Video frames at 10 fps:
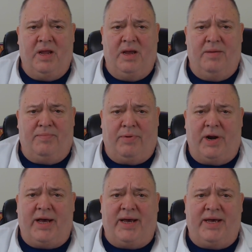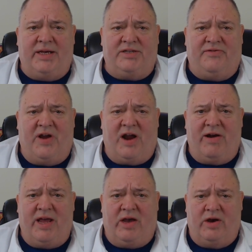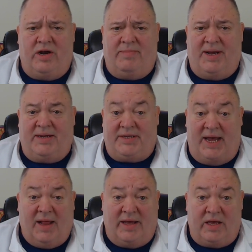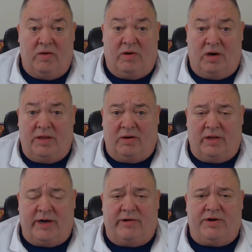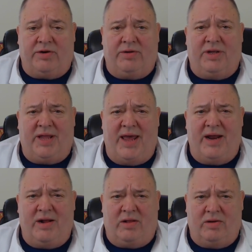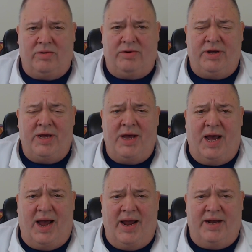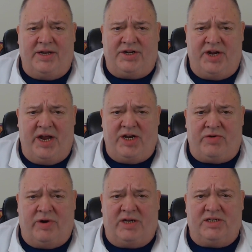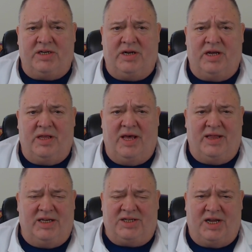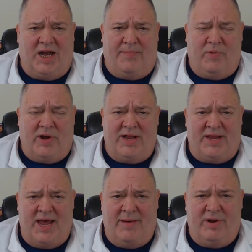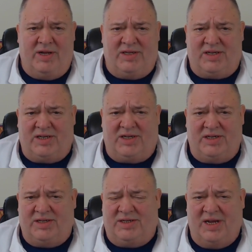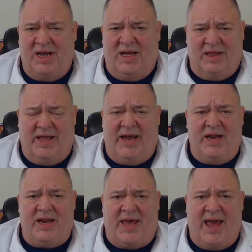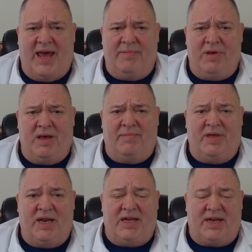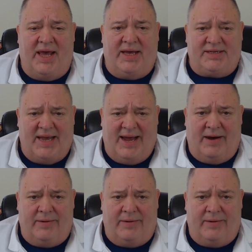Brita is very good about telling you on their literature that they include ion exchange resin, and they list a couple contaminants such as lead and cadmium that it takes out.